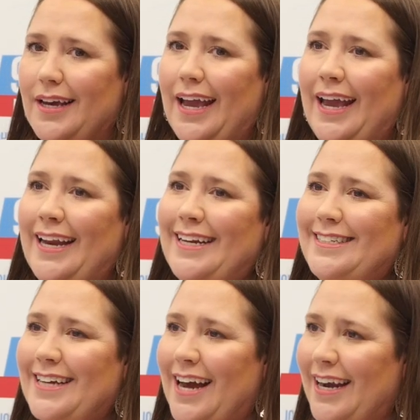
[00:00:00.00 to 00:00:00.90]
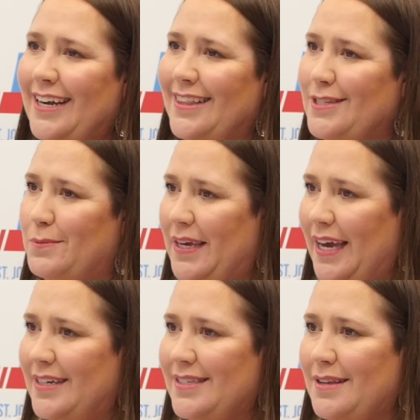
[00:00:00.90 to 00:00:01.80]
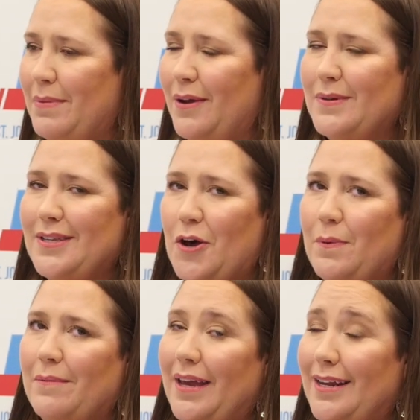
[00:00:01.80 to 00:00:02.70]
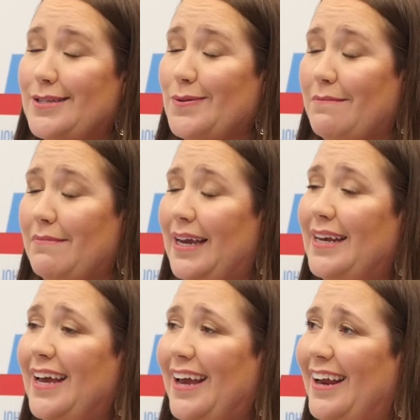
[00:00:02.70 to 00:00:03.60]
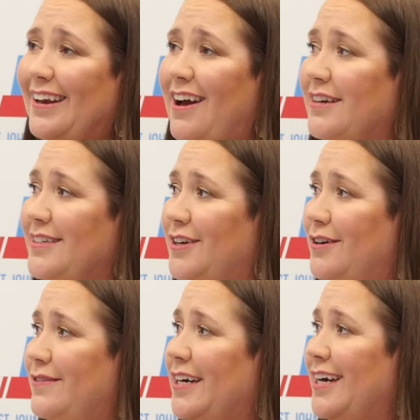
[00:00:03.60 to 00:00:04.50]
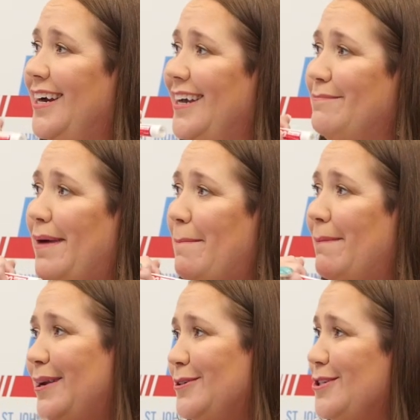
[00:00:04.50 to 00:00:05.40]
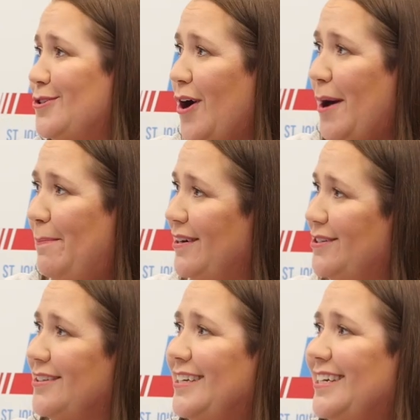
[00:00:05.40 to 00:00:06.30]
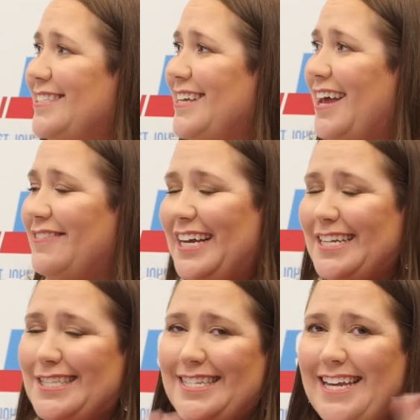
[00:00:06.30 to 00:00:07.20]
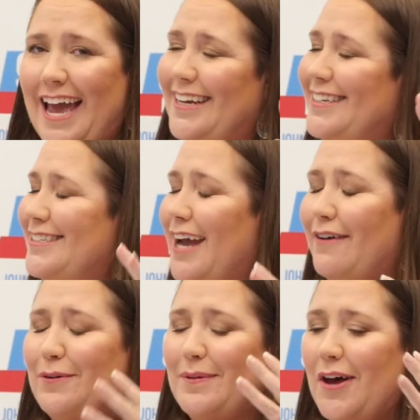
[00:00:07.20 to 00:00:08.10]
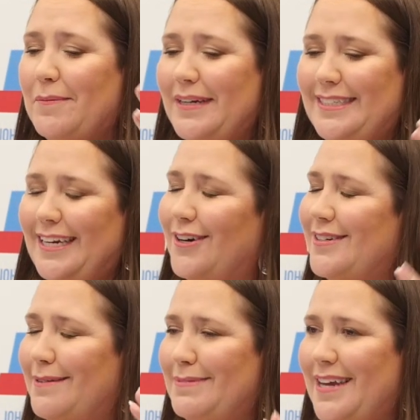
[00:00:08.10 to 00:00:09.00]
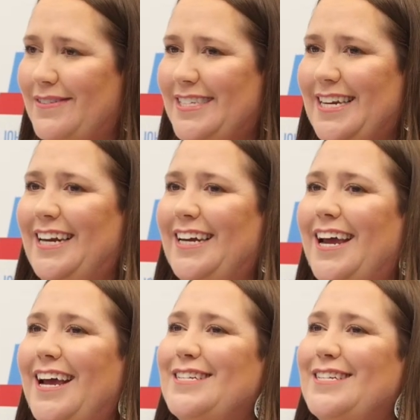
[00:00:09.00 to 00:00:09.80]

And it died this weekend. Somebody was helping me at a swim meet and knocked it over. My metal straw punctured the inside of it. It's dead. It's covered with all my stickers. I'm devastated.